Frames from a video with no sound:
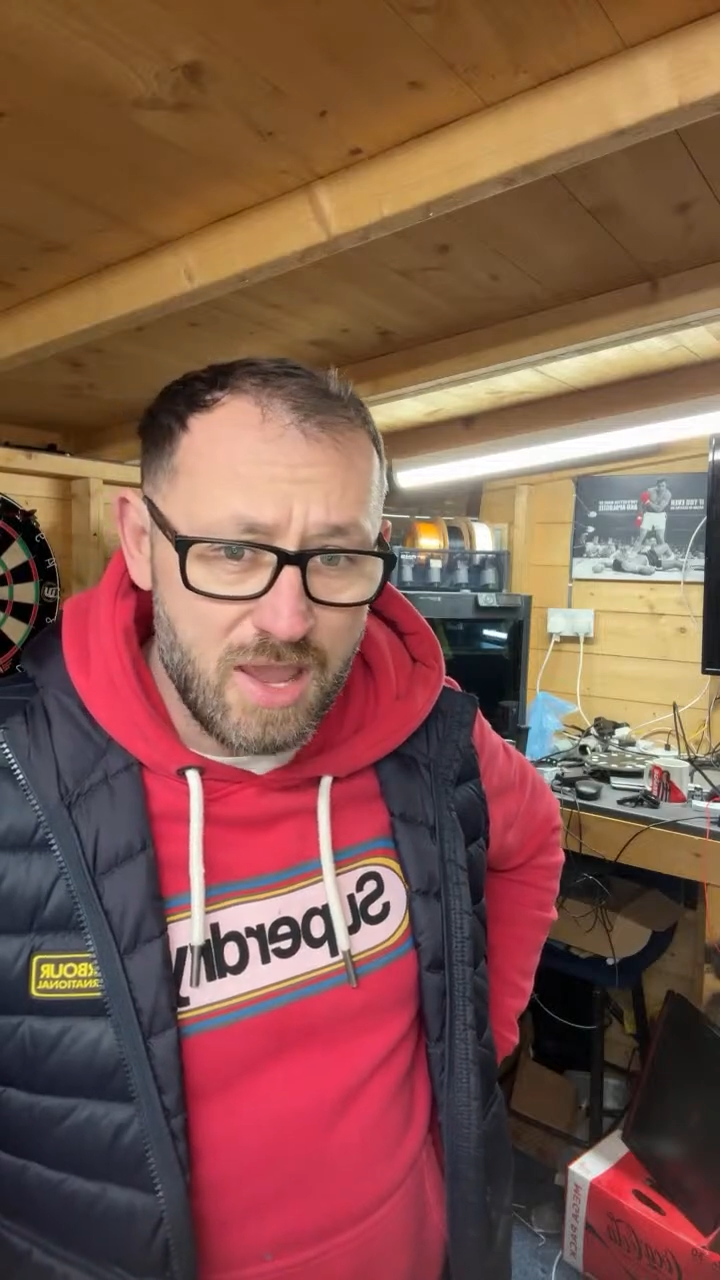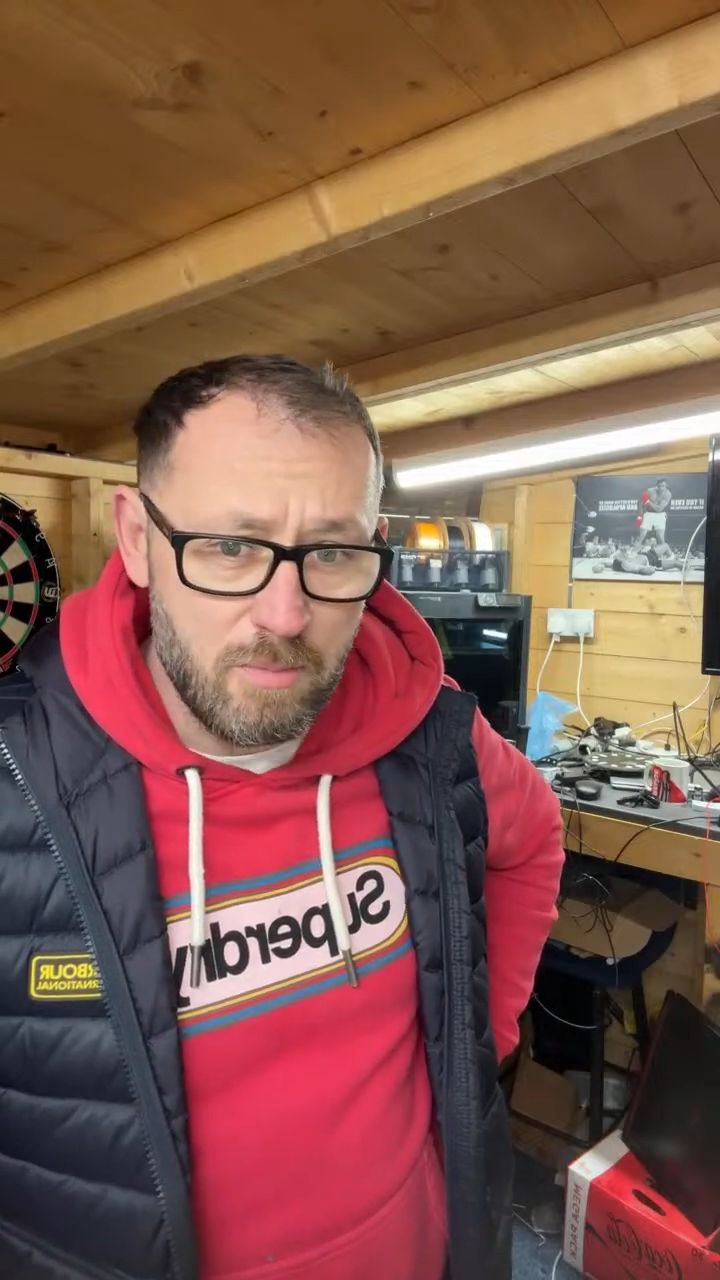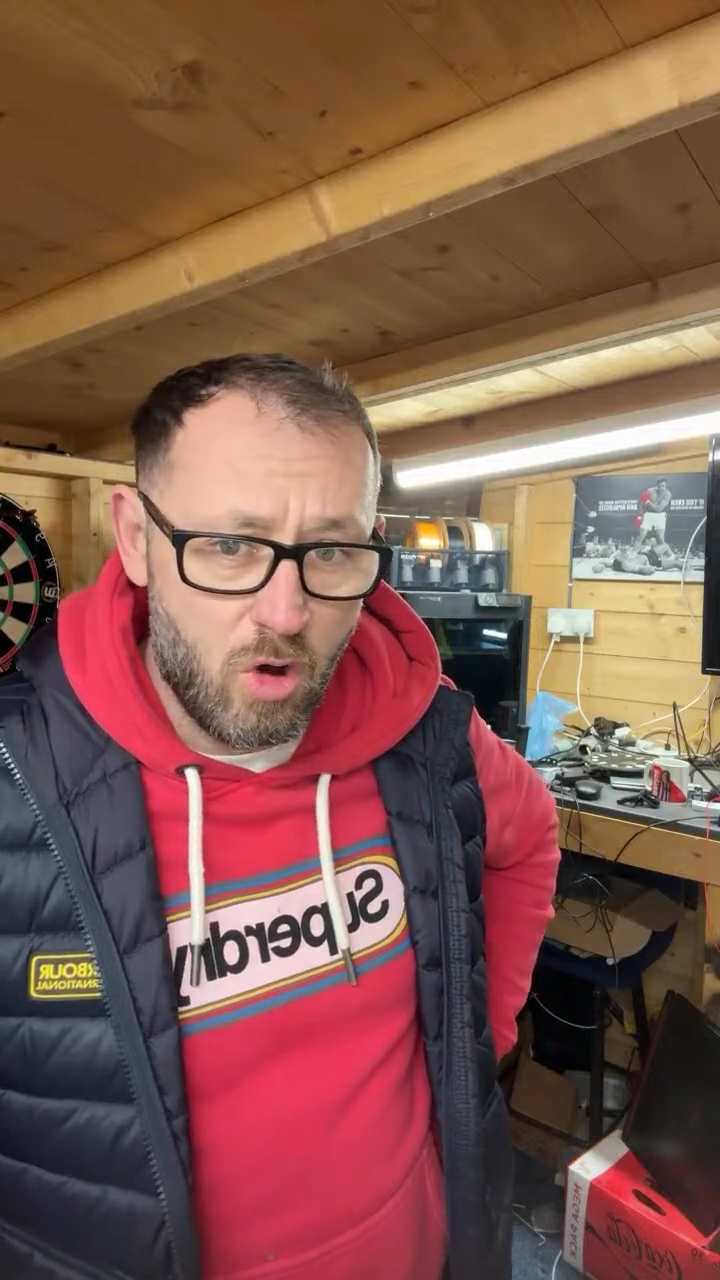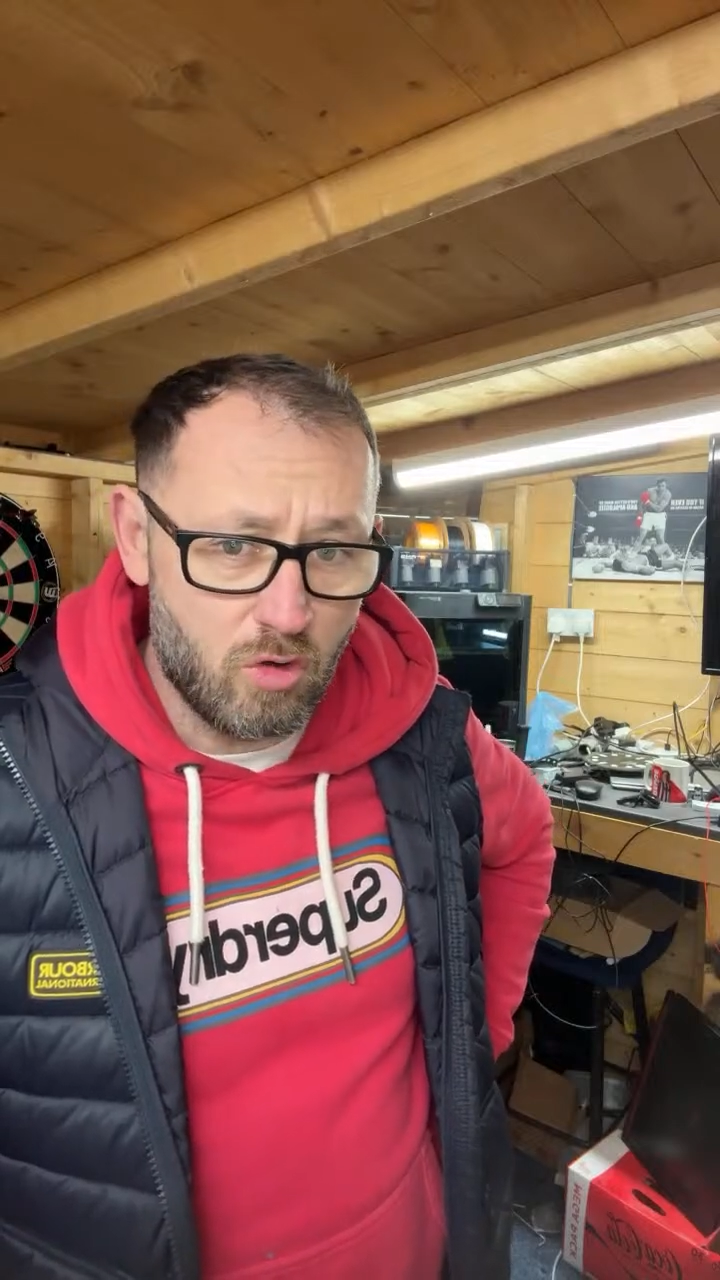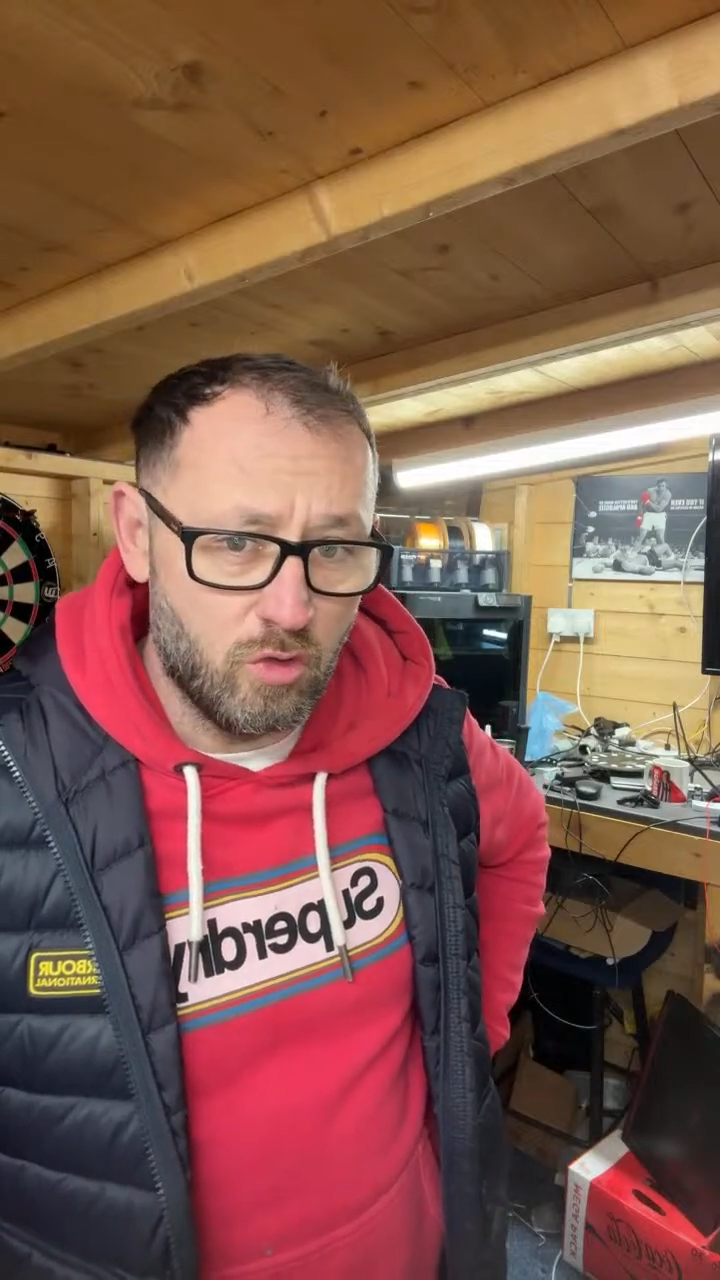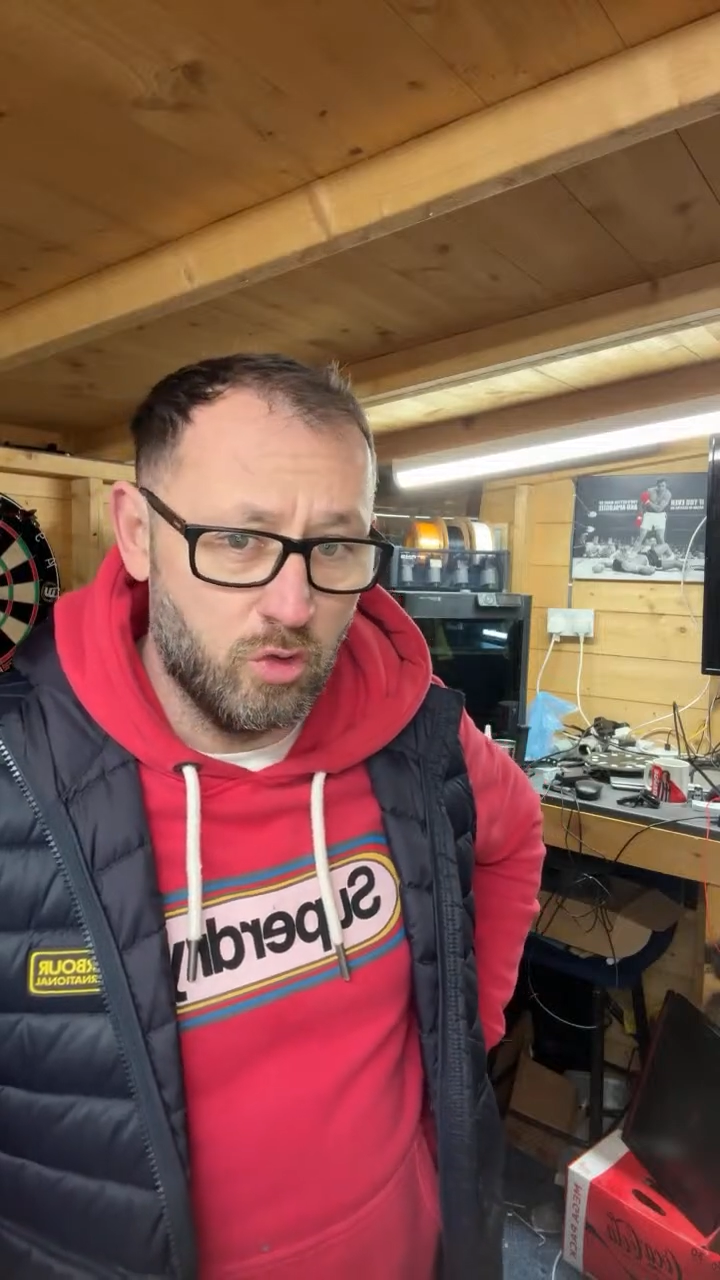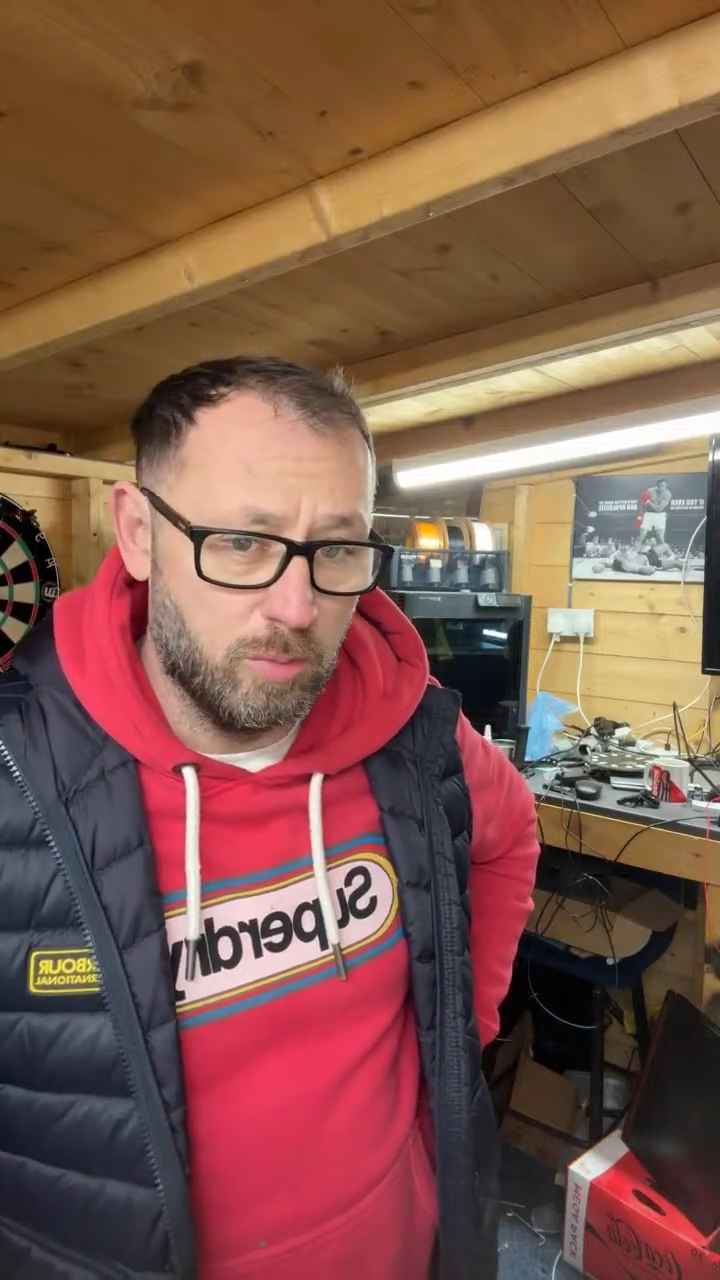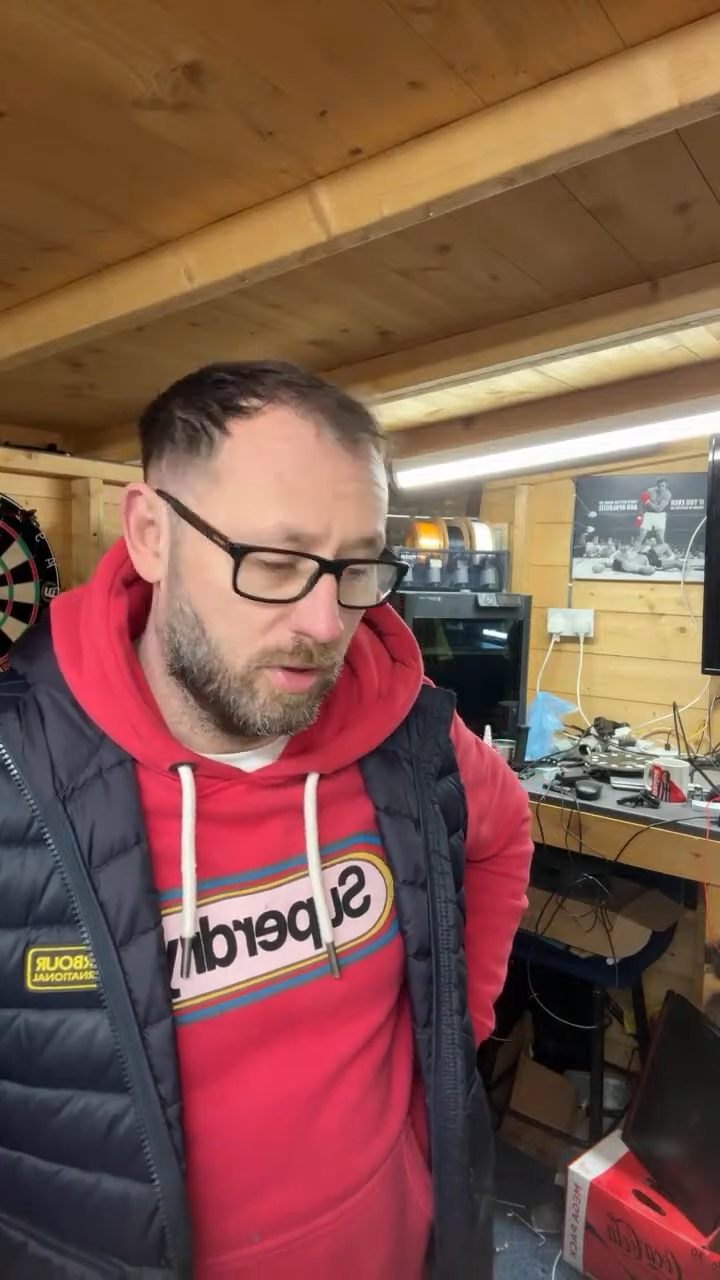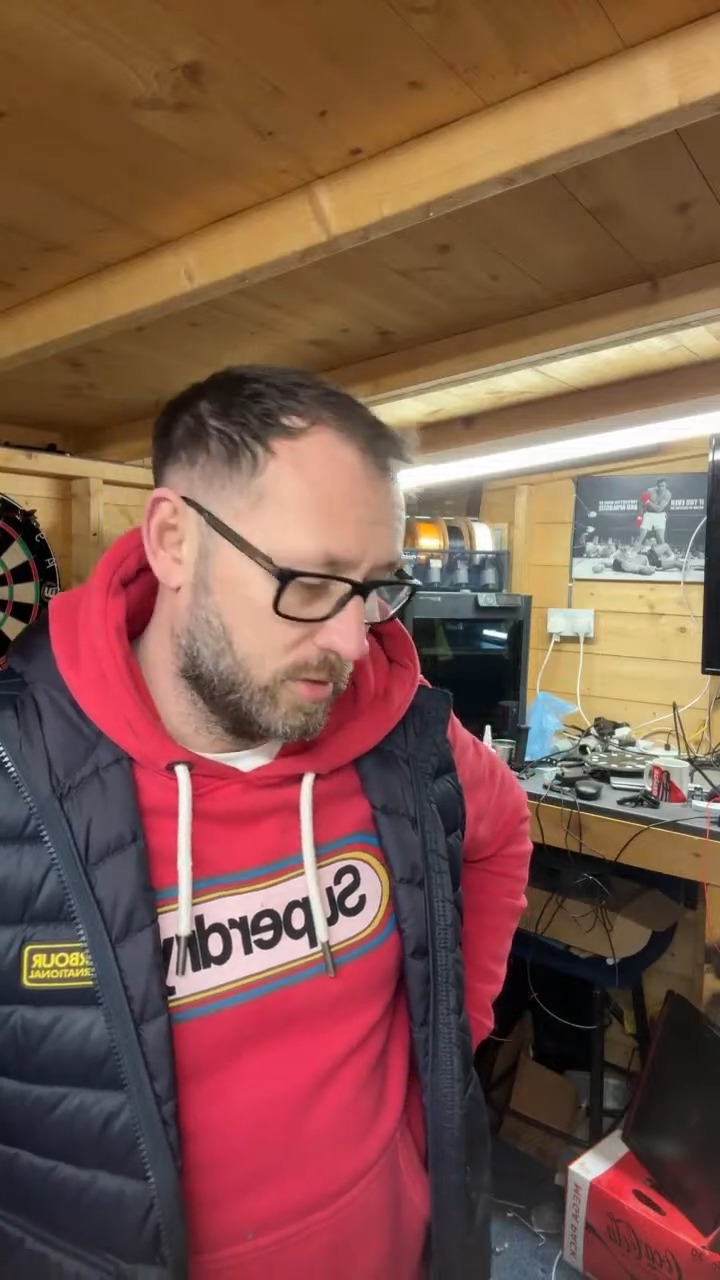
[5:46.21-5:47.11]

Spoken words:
more room.